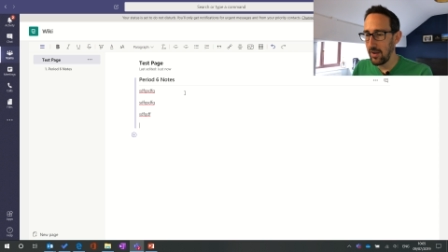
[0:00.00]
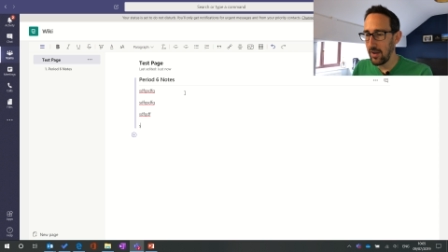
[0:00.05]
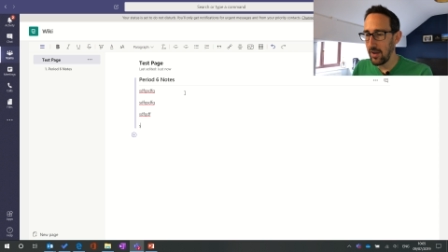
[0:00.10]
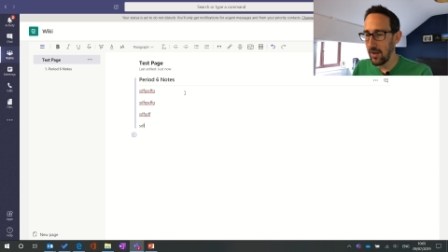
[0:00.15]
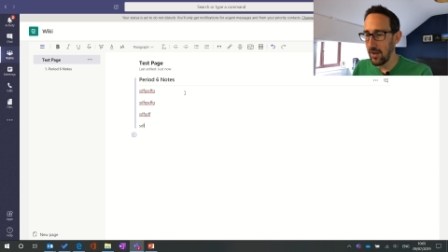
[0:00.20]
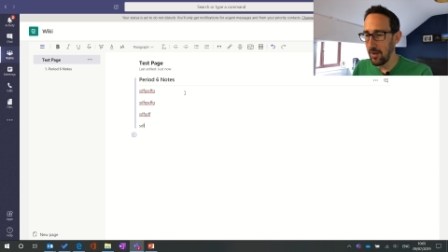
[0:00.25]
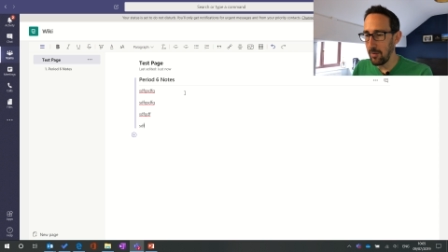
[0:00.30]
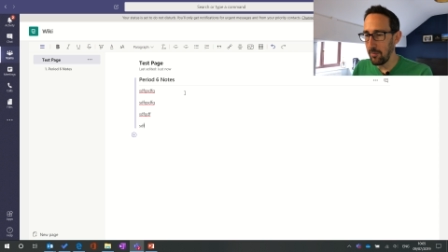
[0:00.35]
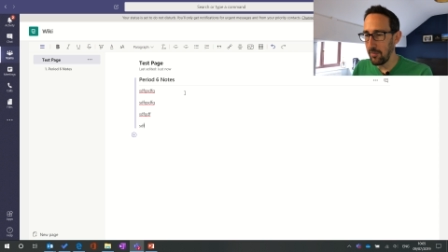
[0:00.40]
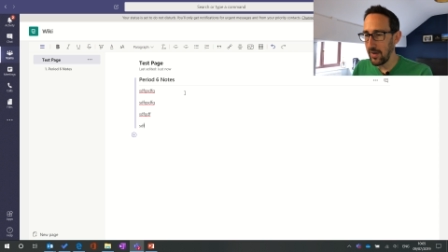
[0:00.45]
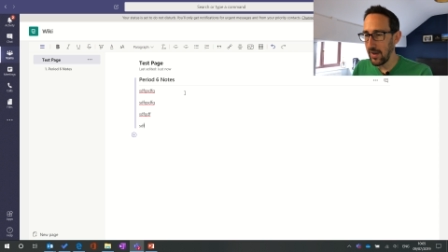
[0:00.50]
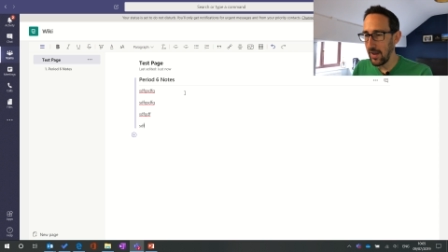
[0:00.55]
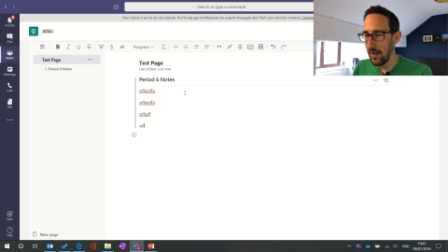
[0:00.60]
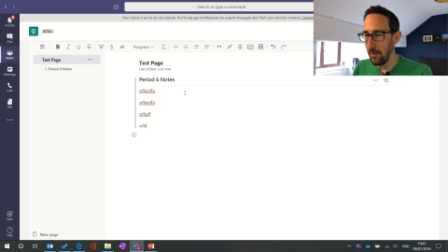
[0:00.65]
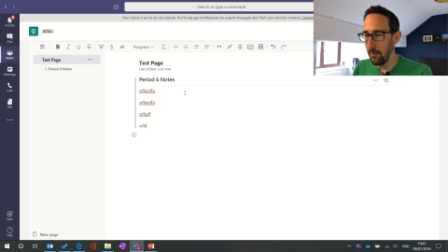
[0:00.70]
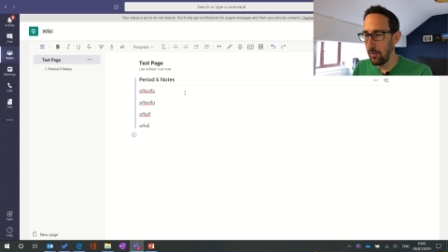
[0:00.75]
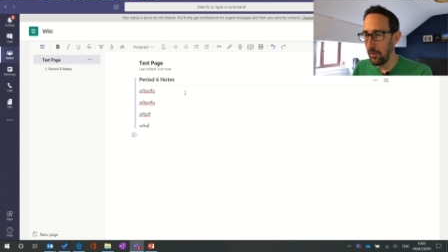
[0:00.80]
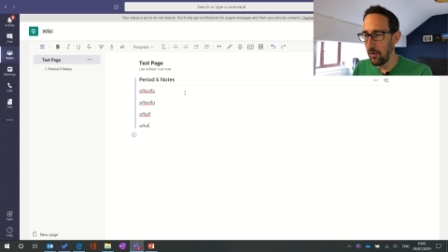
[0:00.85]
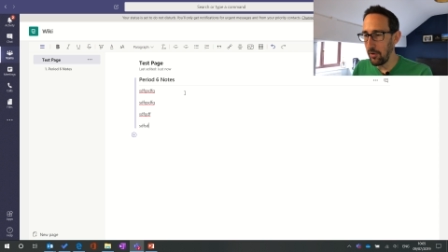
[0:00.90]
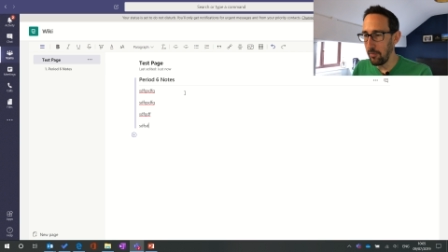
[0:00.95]
um, down the
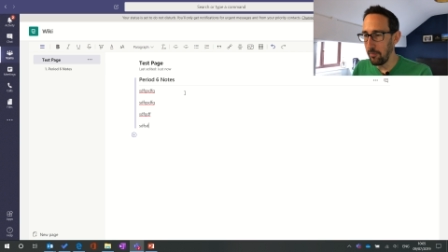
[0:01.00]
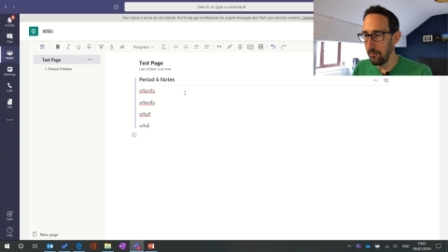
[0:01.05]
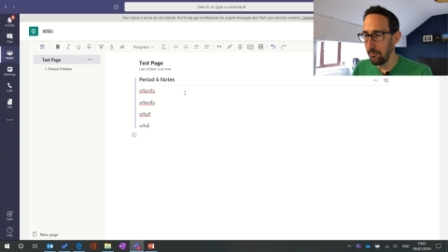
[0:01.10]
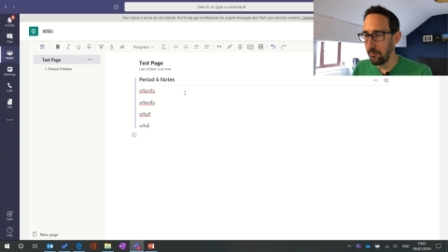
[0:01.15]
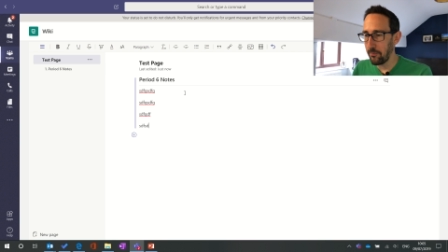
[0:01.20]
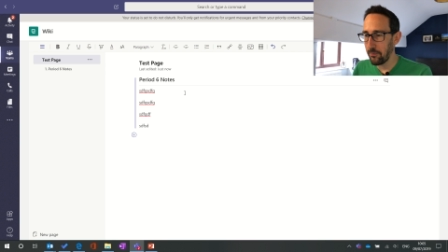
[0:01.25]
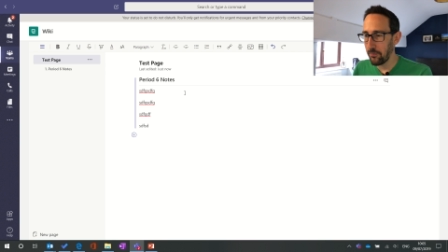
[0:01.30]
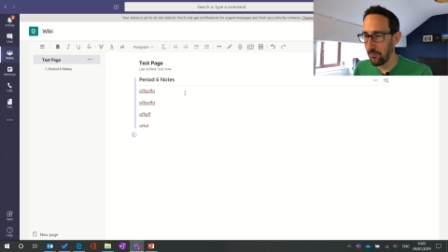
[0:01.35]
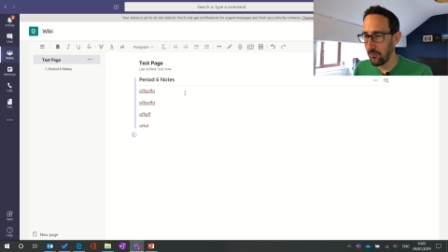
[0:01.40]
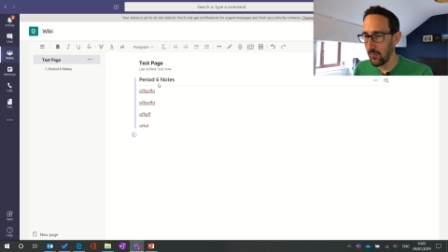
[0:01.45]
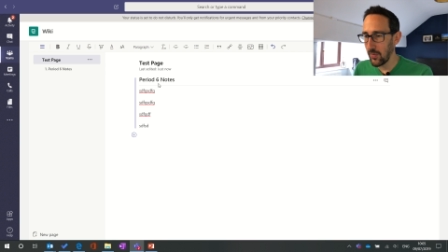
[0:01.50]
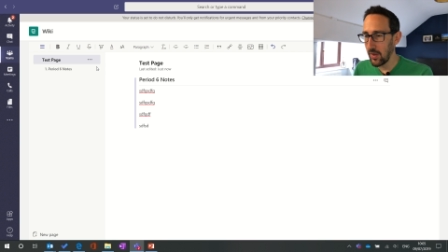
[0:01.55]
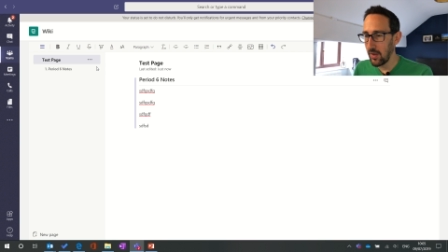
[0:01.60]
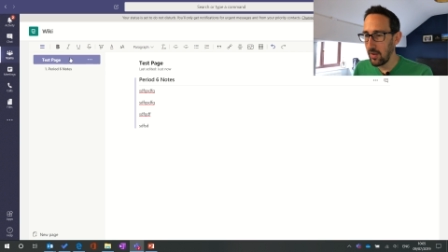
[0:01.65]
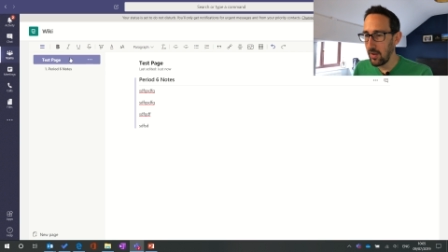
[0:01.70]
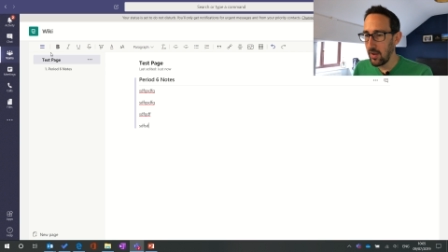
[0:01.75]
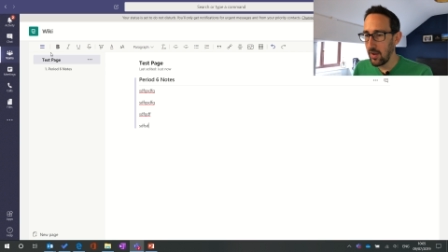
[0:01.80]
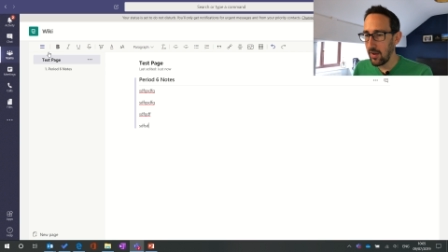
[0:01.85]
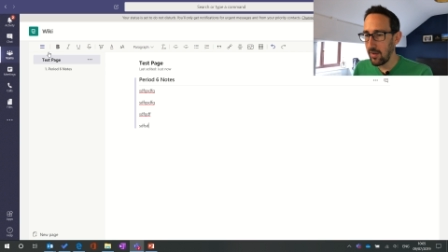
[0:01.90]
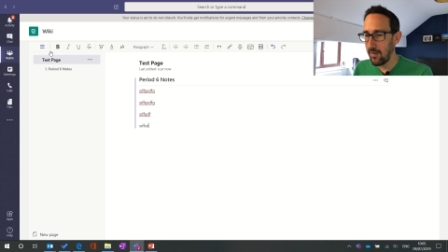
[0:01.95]
bottom.
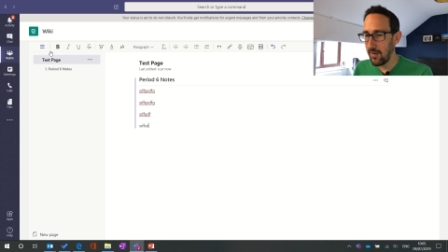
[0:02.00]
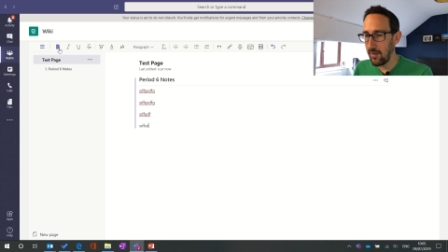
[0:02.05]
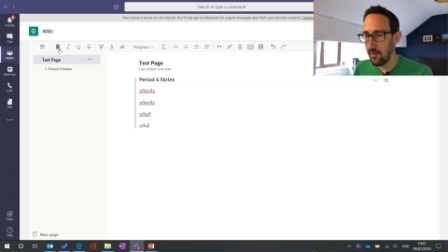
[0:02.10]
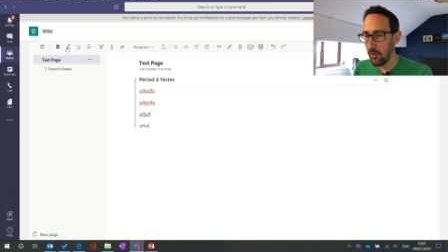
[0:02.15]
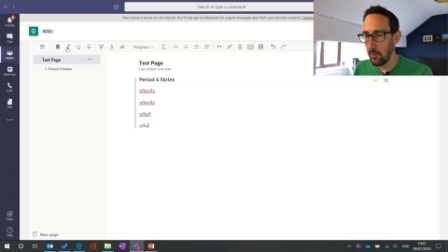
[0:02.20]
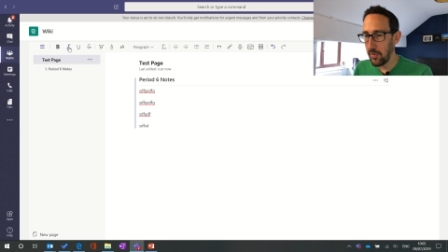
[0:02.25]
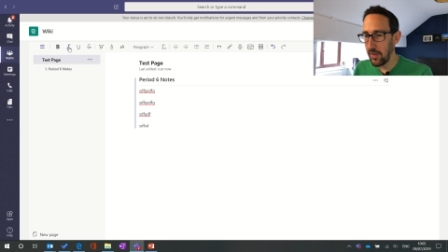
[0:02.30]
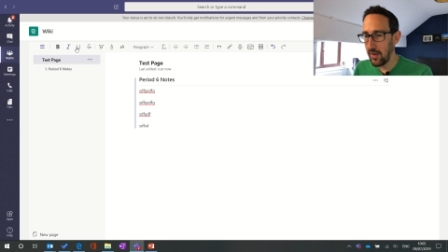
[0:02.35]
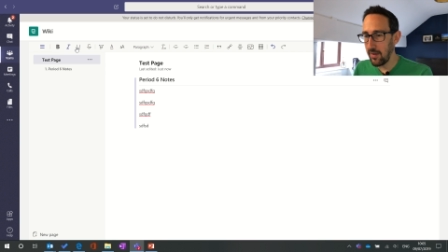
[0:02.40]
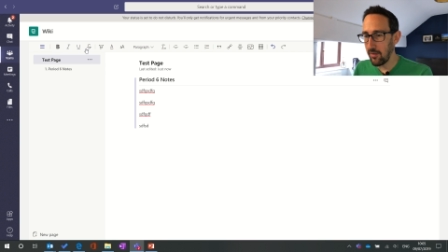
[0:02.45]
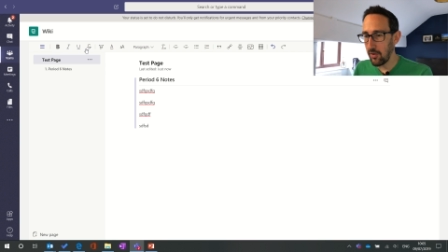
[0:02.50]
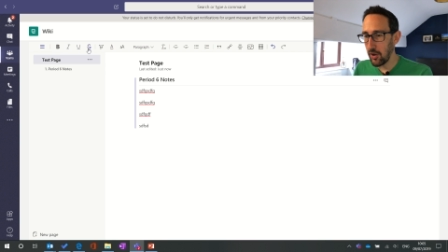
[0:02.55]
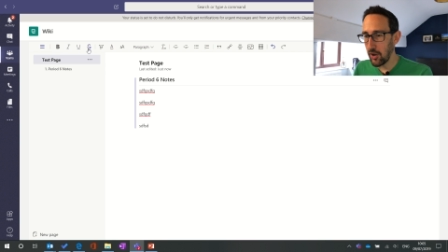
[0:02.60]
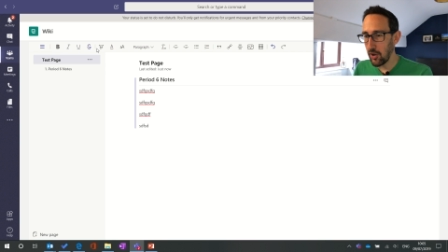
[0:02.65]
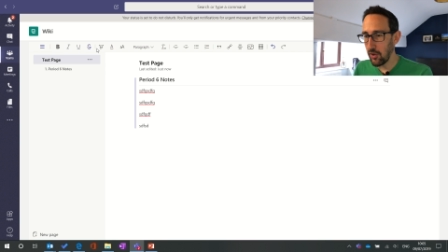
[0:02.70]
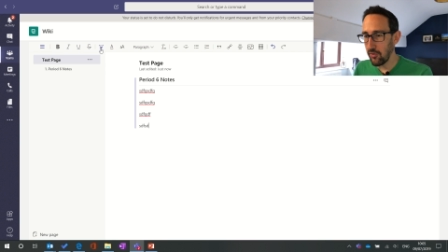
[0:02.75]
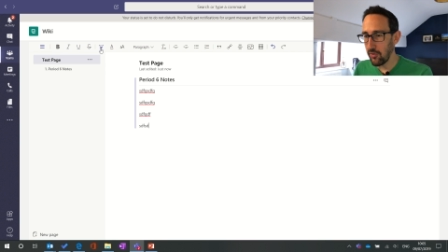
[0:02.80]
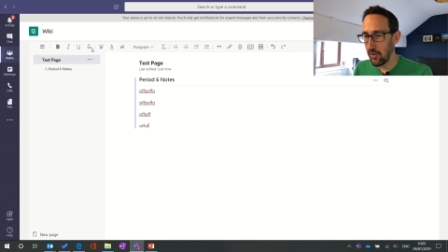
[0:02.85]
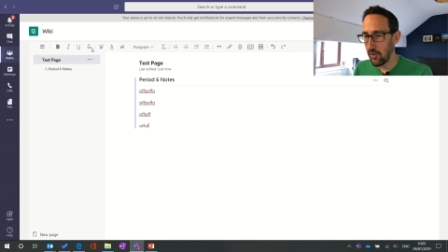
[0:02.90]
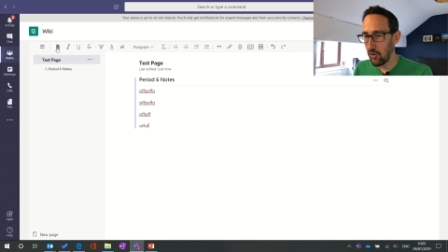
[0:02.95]
You see some of these
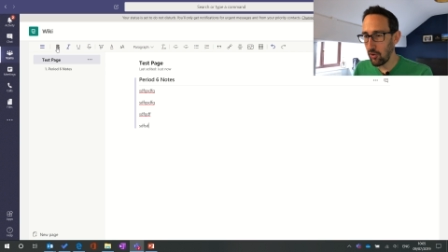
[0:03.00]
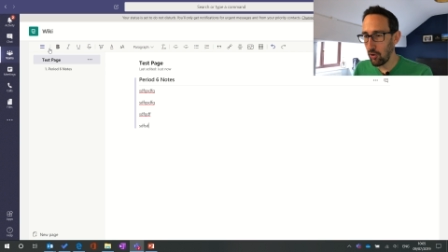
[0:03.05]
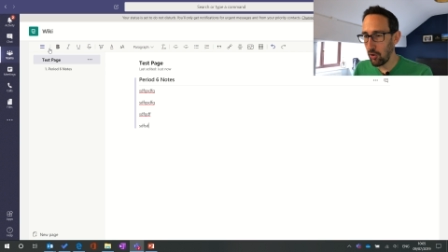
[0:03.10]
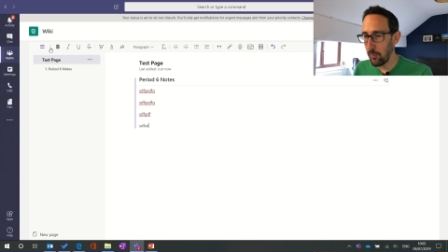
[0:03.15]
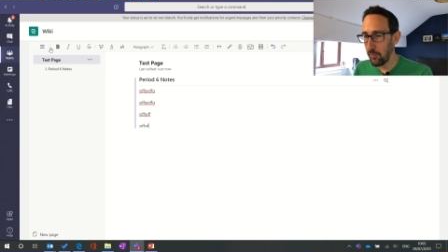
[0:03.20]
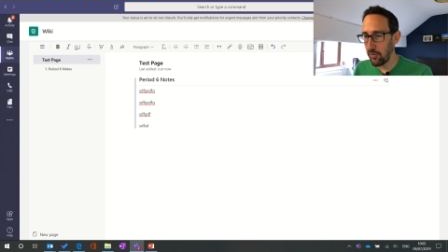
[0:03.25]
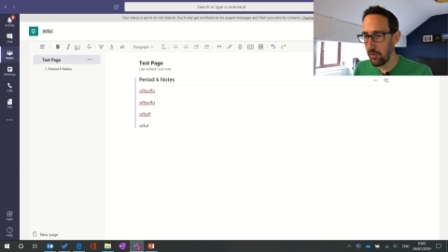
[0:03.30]
icons at the top,